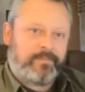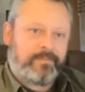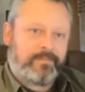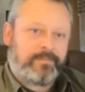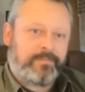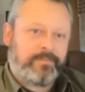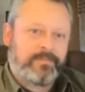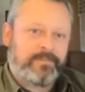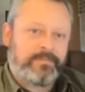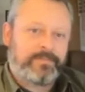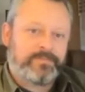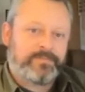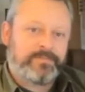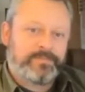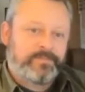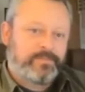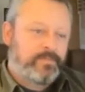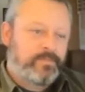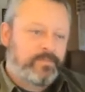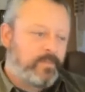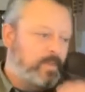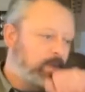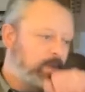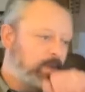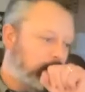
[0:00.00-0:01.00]

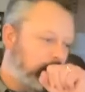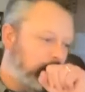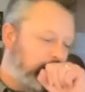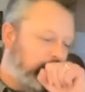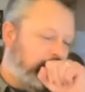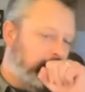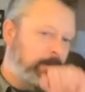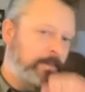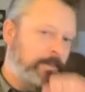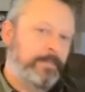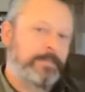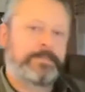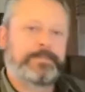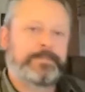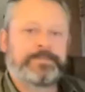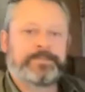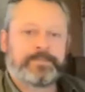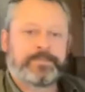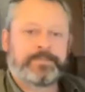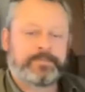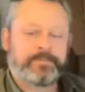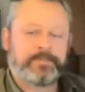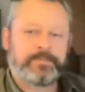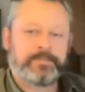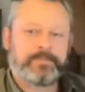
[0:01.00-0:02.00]

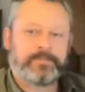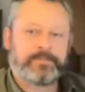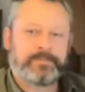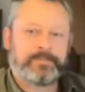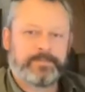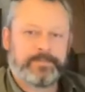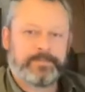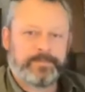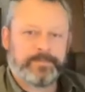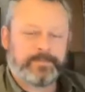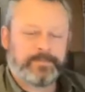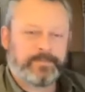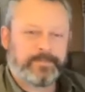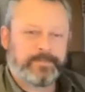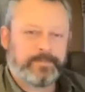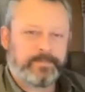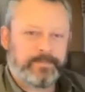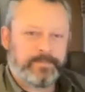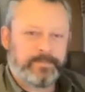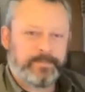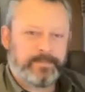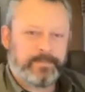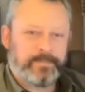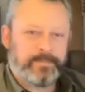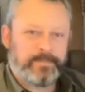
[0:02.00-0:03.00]

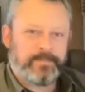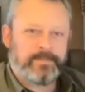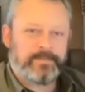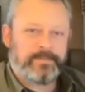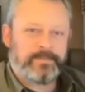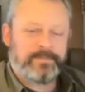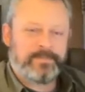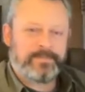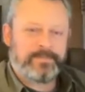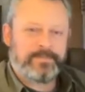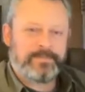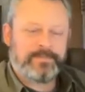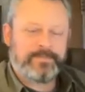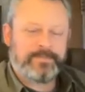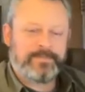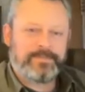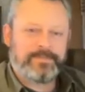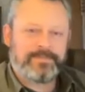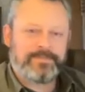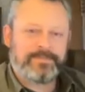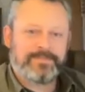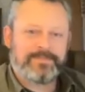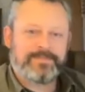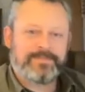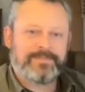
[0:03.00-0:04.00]

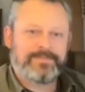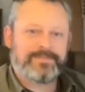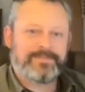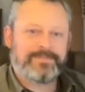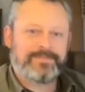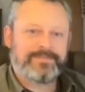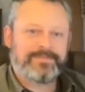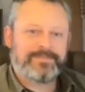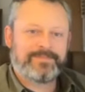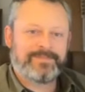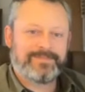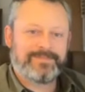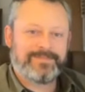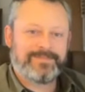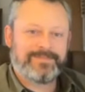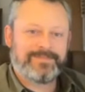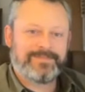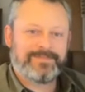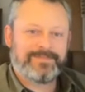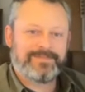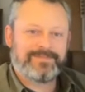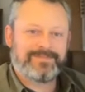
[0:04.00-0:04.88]
(silent)